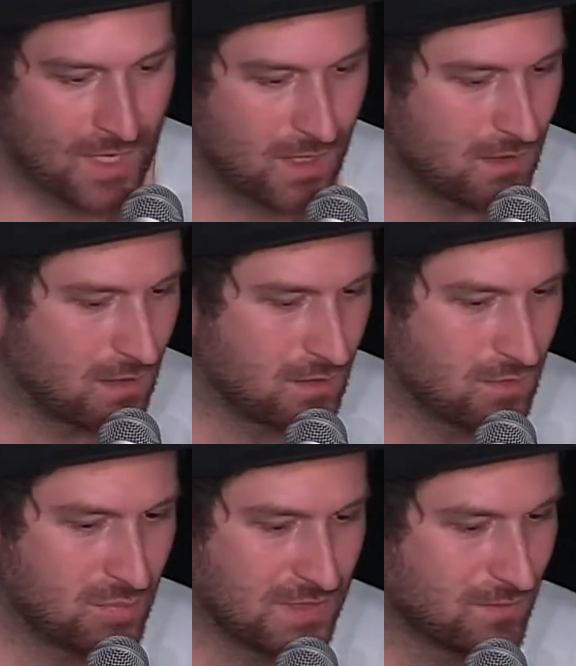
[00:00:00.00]

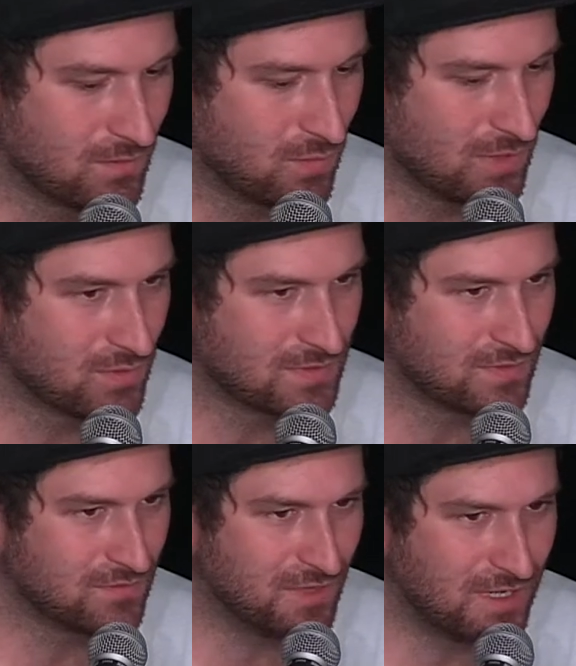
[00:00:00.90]
But what was
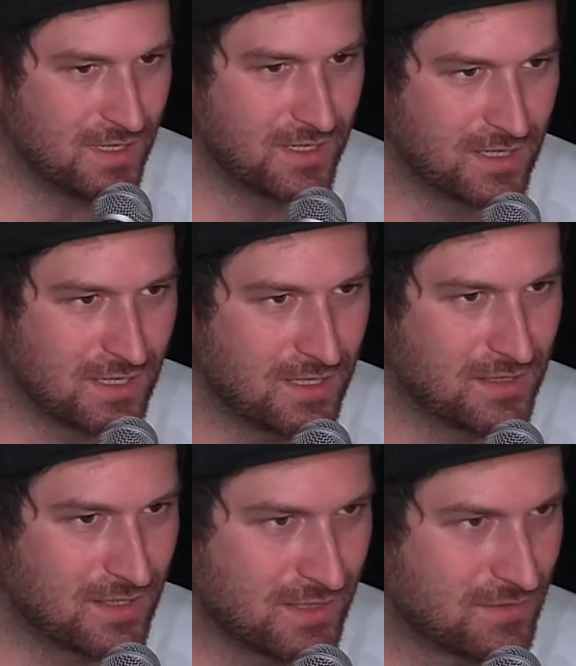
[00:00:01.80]
very
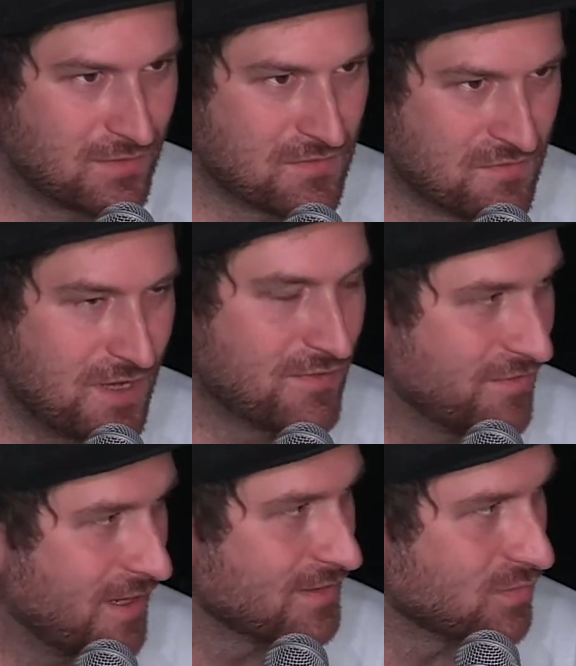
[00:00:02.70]
clear and very
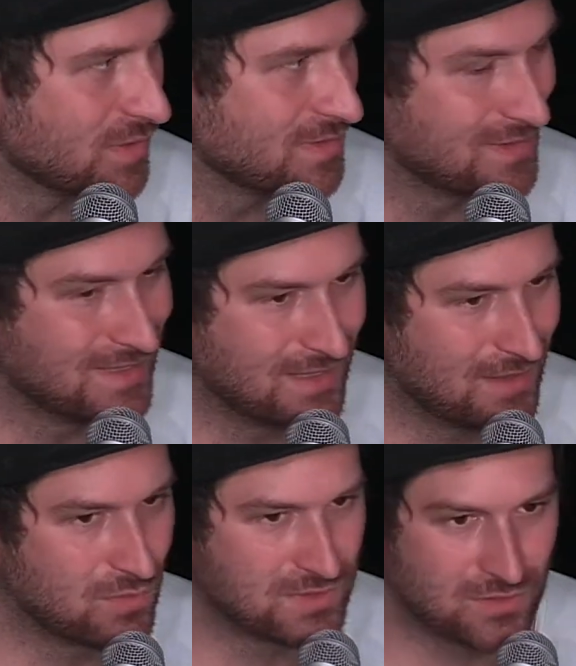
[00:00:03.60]
fast was that
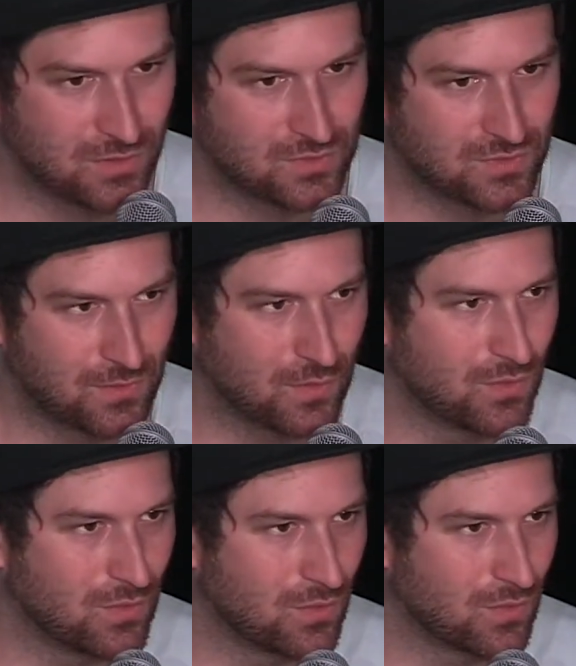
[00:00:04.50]
there was no
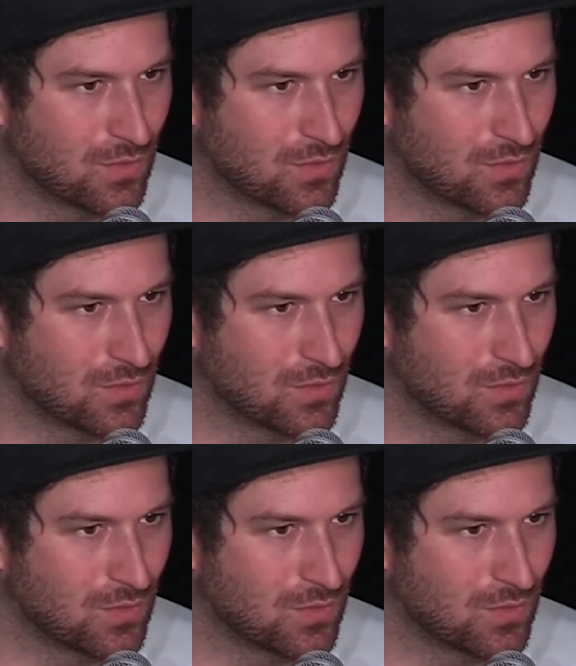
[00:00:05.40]
true